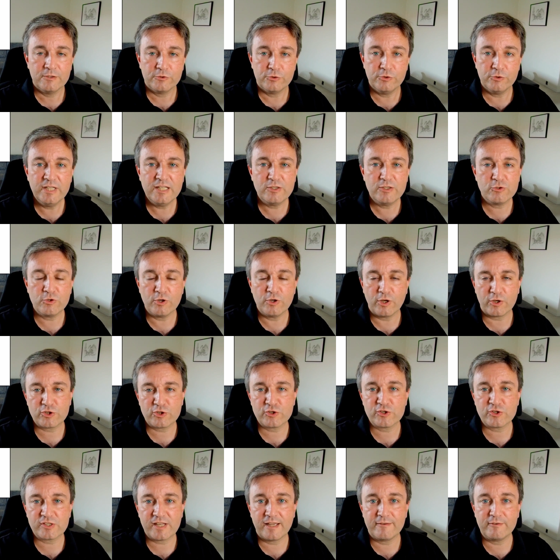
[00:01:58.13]
You need to not
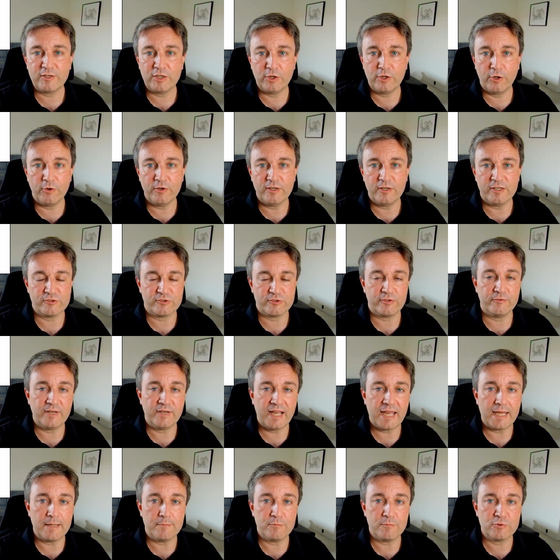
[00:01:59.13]
just have a long list of
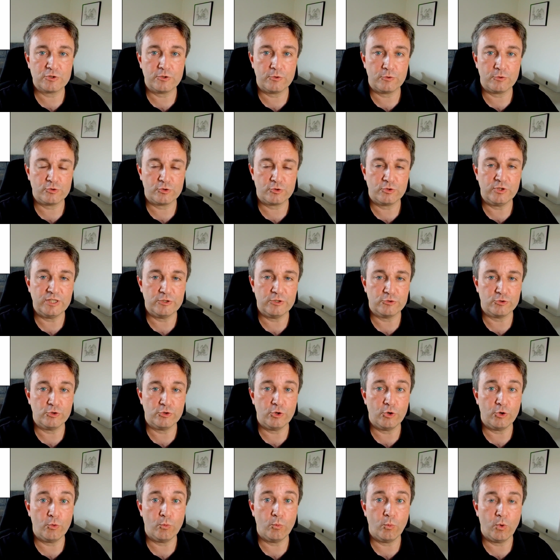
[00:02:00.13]
names, you also need to
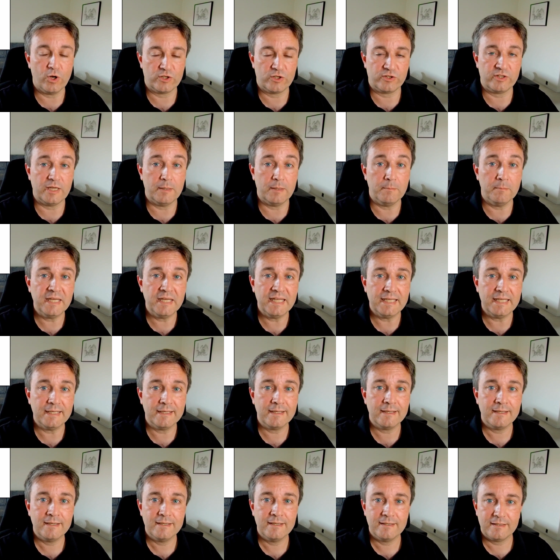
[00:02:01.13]
know what they
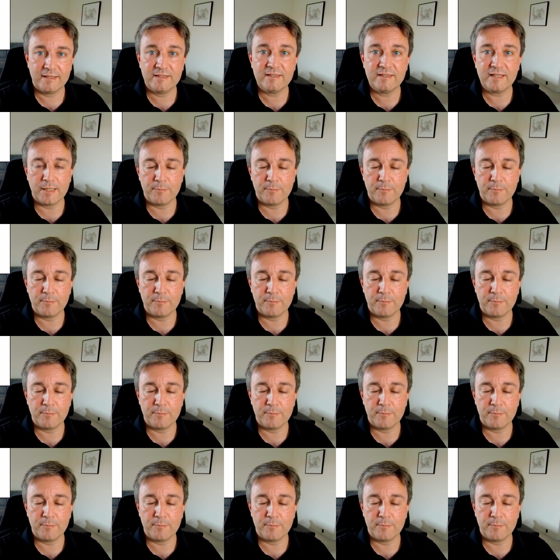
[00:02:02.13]
mean and